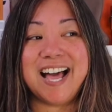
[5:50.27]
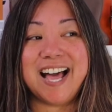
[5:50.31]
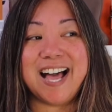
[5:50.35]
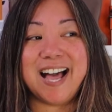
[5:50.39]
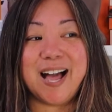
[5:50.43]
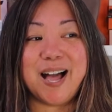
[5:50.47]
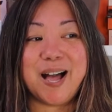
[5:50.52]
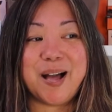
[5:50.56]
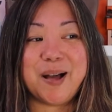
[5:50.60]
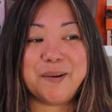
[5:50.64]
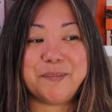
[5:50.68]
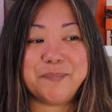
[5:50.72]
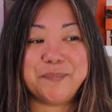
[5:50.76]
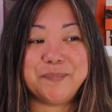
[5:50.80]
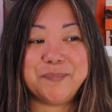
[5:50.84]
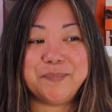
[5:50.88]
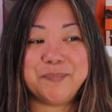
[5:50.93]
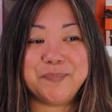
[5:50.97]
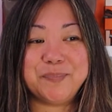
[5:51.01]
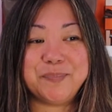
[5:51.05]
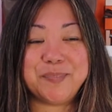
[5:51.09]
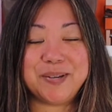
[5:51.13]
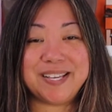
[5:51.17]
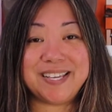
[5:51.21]

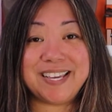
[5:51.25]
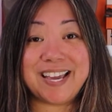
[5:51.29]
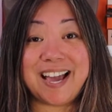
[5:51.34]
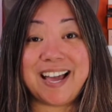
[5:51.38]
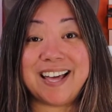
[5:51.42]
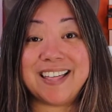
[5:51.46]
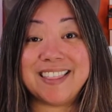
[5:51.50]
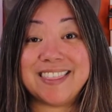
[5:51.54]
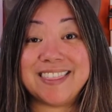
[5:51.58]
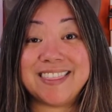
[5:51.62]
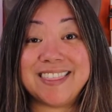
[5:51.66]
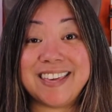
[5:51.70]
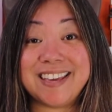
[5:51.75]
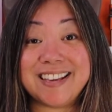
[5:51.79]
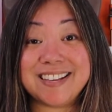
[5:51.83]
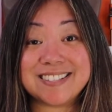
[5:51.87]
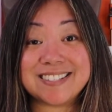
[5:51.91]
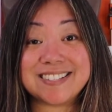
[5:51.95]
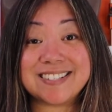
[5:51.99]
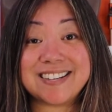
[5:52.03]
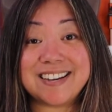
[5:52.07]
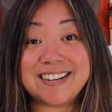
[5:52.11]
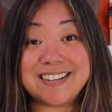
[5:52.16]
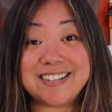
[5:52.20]
Um, but yeah,
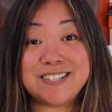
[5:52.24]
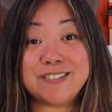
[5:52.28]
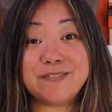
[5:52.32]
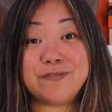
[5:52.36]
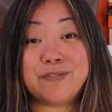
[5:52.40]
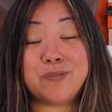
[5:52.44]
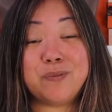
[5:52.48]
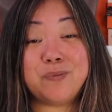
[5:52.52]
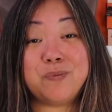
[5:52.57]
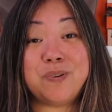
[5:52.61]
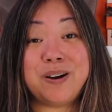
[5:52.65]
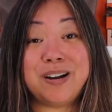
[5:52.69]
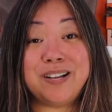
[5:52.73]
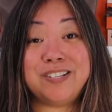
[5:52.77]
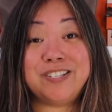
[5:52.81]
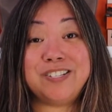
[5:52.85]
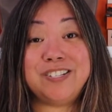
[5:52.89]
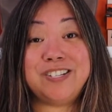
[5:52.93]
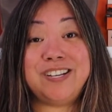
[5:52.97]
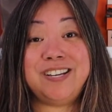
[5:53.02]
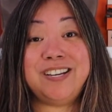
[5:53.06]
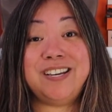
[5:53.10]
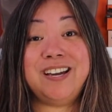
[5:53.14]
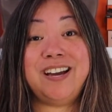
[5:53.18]
thanks guys for
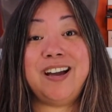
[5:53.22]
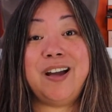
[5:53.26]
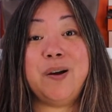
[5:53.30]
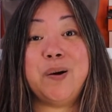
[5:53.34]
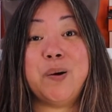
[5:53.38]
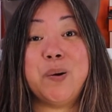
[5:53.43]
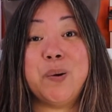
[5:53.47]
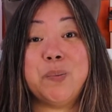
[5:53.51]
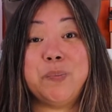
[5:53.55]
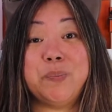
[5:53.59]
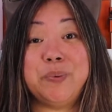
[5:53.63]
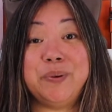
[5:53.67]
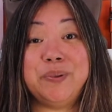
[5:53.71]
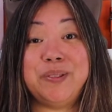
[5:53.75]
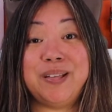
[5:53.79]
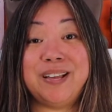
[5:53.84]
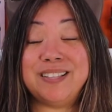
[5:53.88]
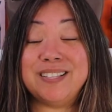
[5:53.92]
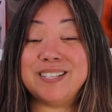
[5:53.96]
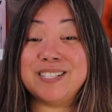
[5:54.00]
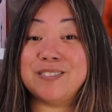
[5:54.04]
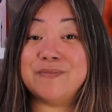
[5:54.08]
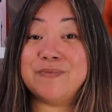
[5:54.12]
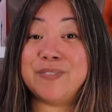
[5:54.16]
watching. I hope you
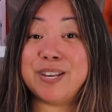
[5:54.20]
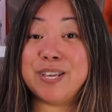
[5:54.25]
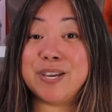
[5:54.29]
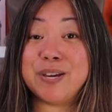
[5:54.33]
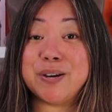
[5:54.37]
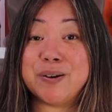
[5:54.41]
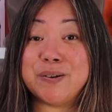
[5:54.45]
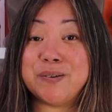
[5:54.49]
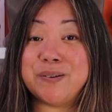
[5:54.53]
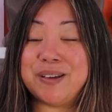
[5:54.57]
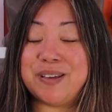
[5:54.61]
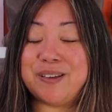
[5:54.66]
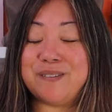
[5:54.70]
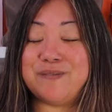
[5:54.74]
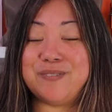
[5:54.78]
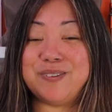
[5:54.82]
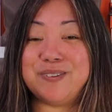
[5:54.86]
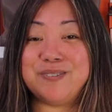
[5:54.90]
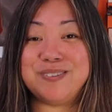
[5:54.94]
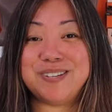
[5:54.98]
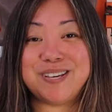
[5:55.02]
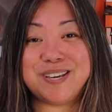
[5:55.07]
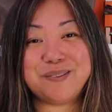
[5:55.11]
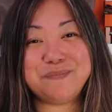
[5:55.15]
liked this video. If
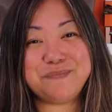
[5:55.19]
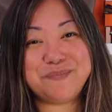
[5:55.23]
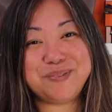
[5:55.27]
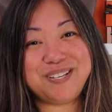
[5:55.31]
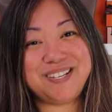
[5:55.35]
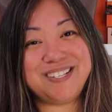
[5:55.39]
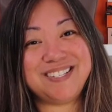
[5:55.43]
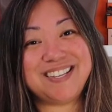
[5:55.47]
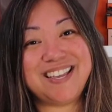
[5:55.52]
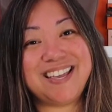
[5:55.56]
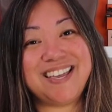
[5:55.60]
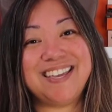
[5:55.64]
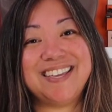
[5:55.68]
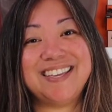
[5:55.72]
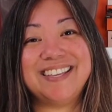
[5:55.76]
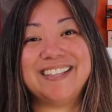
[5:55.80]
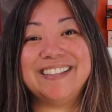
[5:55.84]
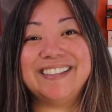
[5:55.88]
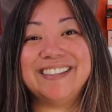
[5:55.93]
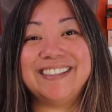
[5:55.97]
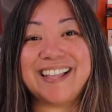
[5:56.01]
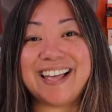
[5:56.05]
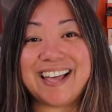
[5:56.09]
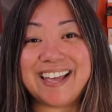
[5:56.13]
you did, please hit
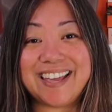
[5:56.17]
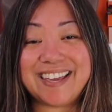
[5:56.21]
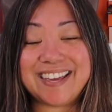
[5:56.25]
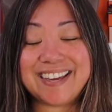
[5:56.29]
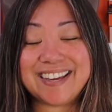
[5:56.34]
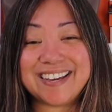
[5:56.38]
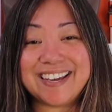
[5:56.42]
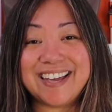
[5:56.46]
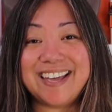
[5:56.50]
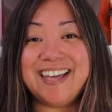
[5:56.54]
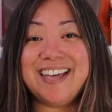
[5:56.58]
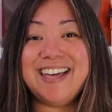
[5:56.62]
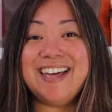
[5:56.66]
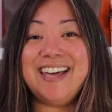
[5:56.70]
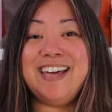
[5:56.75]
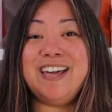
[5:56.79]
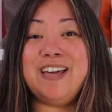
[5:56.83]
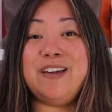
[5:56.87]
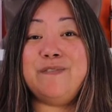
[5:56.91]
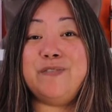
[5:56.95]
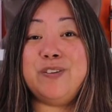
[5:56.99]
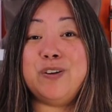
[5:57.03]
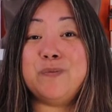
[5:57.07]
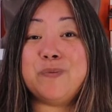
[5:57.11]
like.
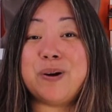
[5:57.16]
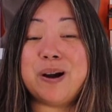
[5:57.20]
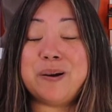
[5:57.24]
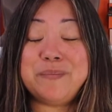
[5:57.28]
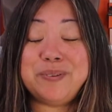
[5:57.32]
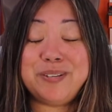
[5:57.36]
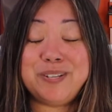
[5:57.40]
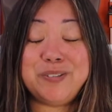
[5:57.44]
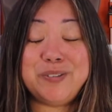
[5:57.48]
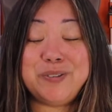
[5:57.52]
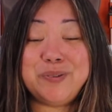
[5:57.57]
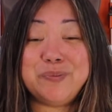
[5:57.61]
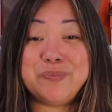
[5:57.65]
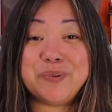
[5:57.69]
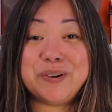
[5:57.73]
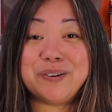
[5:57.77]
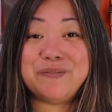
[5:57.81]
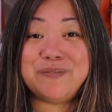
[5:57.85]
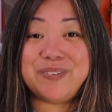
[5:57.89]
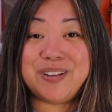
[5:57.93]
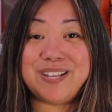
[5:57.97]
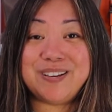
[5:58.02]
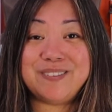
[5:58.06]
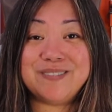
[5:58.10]
If you want me to do more
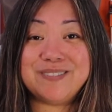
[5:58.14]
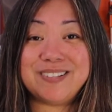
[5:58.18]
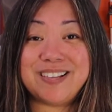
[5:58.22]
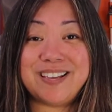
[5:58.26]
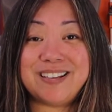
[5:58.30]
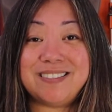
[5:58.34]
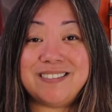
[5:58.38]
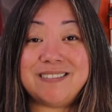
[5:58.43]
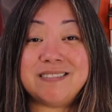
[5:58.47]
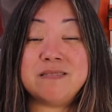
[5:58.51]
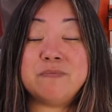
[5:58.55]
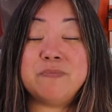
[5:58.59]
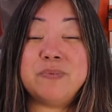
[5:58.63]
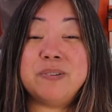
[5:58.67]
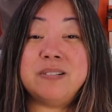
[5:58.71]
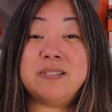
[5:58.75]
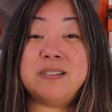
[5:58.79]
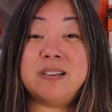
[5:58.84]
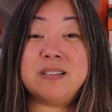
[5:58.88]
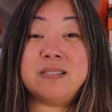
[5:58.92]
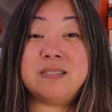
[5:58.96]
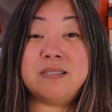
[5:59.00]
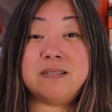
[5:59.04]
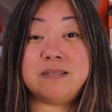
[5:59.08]
videos like this, please
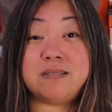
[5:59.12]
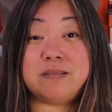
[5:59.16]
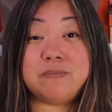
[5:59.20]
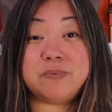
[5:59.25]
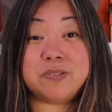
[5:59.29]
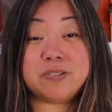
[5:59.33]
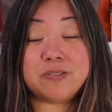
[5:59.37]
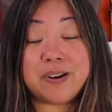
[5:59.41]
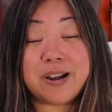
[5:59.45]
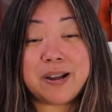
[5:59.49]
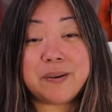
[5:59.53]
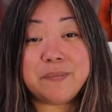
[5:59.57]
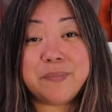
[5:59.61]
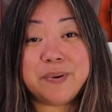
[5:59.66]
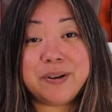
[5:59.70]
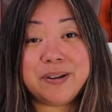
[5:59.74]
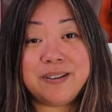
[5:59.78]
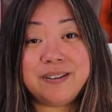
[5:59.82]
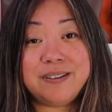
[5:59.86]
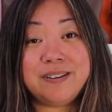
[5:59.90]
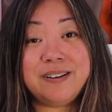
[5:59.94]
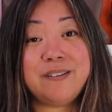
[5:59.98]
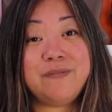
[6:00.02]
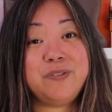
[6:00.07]
hit the subscribe
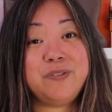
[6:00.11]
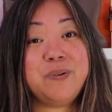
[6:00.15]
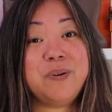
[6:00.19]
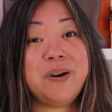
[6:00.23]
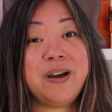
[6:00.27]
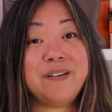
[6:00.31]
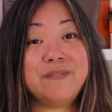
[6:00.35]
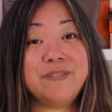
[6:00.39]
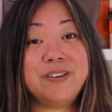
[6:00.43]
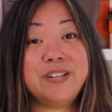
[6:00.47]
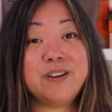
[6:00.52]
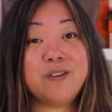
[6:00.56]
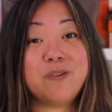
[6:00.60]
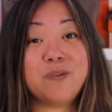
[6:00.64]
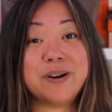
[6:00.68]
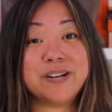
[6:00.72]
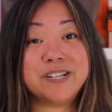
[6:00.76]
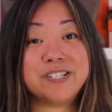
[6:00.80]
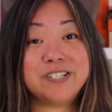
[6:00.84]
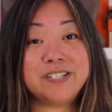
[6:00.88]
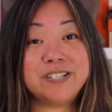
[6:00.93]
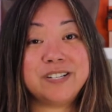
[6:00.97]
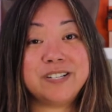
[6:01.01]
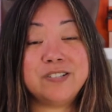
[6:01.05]
button. you have any
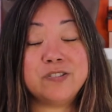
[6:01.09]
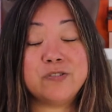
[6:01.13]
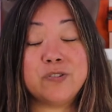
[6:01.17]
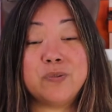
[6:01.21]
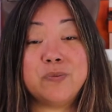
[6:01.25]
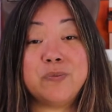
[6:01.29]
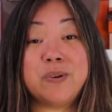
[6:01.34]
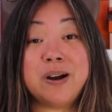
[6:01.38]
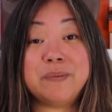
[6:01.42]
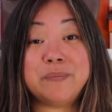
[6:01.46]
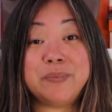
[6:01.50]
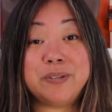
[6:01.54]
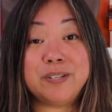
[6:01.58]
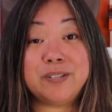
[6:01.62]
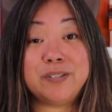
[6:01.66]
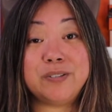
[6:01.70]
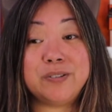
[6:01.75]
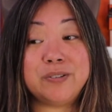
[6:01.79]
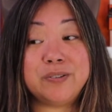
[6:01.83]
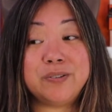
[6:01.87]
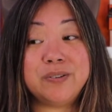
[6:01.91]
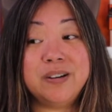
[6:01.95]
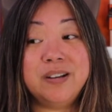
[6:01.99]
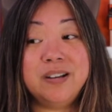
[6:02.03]
questions or want me to
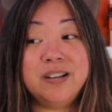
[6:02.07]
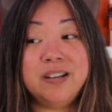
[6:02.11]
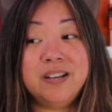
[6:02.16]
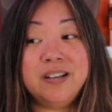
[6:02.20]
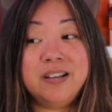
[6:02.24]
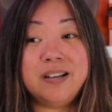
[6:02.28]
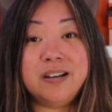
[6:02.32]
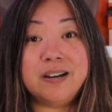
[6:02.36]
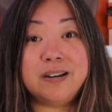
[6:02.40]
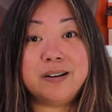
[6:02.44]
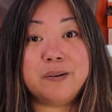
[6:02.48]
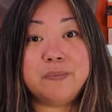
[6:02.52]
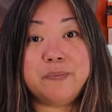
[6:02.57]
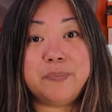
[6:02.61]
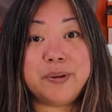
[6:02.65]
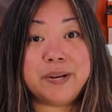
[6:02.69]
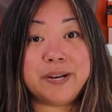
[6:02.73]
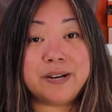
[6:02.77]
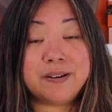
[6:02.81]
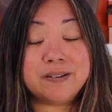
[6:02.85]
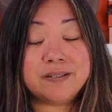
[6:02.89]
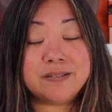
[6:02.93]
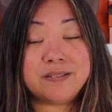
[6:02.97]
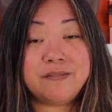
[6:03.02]
do a
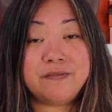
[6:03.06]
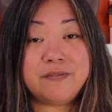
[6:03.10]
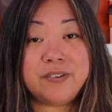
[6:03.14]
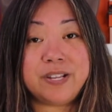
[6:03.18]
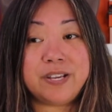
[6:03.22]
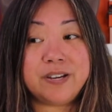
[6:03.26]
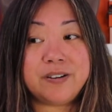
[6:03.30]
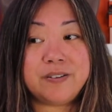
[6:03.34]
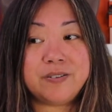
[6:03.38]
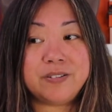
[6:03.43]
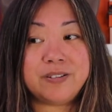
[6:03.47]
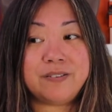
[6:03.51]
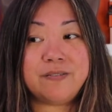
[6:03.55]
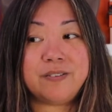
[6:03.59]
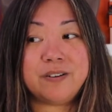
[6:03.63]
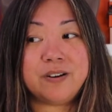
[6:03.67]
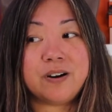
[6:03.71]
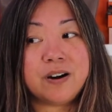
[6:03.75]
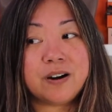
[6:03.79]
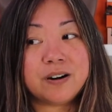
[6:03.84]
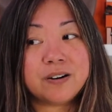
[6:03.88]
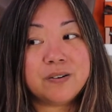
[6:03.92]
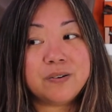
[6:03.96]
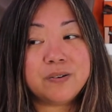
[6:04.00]
comparison videos of the
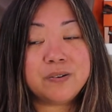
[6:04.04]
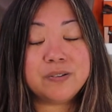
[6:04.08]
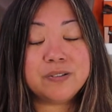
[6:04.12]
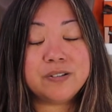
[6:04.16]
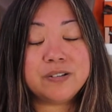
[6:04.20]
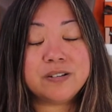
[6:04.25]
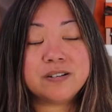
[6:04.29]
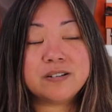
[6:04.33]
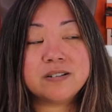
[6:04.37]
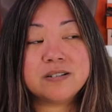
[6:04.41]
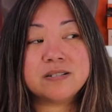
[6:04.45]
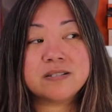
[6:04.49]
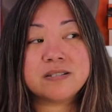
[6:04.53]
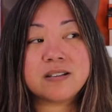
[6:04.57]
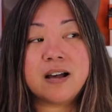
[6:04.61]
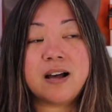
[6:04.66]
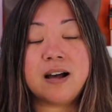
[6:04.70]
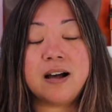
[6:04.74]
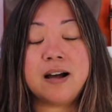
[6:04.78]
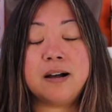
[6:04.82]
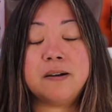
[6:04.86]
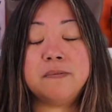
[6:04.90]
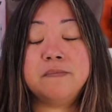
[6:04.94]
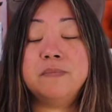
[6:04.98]
card holders,
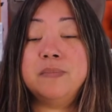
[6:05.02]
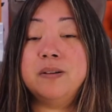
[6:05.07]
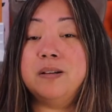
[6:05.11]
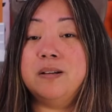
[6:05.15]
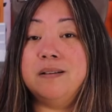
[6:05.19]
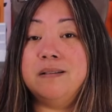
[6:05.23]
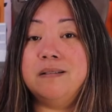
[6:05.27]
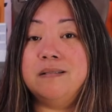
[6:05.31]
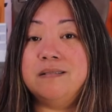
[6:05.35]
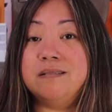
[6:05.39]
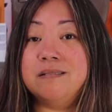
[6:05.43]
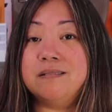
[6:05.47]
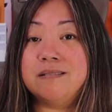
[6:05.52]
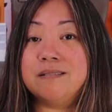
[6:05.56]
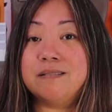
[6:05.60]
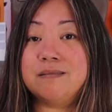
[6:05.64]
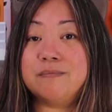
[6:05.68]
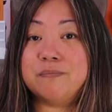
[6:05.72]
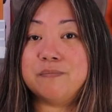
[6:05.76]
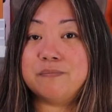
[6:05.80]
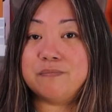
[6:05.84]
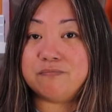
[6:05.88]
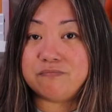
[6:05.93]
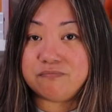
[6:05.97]
um,
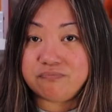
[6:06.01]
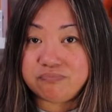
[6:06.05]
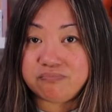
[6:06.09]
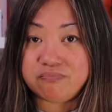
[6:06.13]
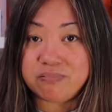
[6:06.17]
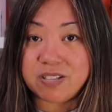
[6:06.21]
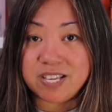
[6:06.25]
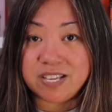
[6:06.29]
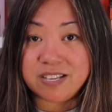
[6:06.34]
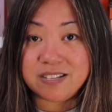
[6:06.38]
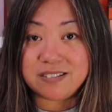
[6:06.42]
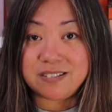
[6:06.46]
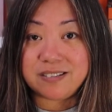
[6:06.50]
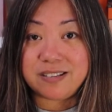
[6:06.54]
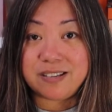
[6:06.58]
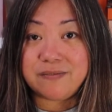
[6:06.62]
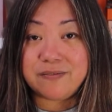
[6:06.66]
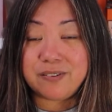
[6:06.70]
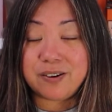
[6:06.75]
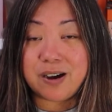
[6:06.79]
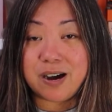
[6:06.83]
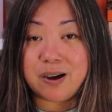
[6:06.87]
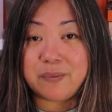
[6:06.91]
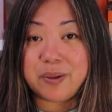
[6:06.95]
please
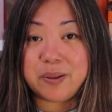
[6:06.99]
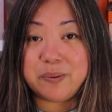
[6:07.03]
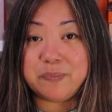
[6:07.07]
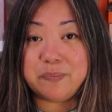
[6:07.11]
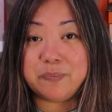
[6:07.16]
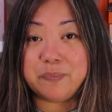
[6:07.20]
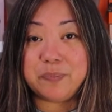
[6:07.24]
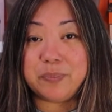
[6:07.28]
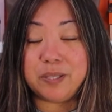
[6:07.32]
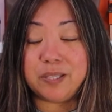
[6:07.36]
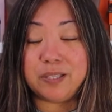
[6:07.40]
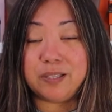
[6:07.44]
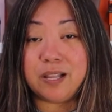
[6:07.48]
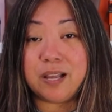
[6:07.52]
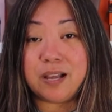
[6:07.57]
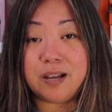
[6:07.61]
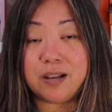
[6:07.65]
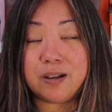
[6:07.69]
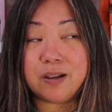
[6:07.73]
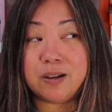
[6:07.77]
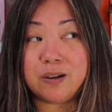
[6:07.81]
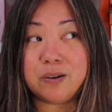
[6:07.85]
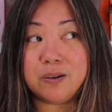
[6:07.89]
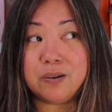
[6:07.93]
leave a comment
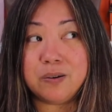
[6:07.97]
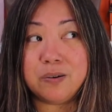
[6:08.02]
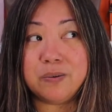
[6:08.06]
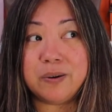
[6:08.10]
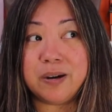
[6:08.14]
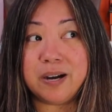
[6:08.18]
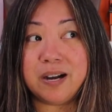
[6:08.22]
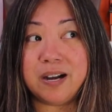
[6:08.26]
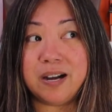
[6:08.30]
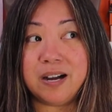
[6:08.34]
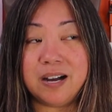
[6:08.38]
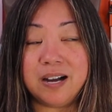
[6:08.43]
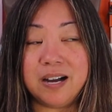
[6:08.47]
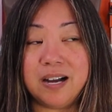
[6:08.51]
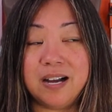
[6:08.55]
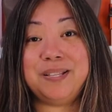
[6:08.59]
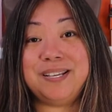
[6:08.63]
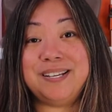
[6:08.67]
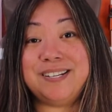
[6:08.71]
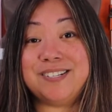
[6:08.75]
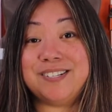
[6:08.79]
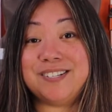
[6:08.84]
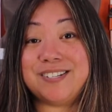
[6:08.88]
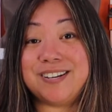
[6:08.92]
below.
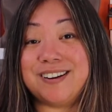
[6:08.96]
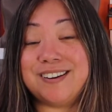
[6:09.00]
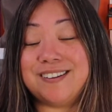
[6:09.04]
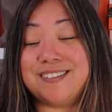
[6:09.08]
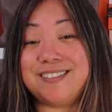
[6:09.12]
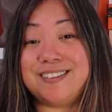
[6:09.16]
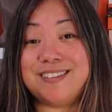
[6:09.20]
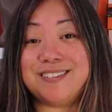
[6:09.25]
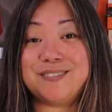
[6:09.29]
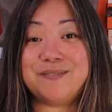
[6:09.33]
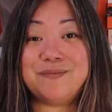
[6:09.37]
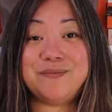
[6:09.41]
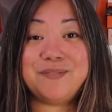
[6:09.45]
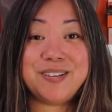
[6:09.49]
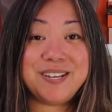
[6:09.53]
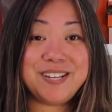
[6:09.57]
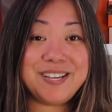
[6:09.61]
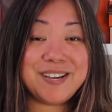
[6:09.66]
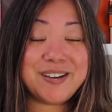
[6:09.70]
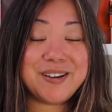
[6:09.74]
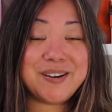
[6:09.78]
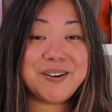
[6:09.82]
Please share this video.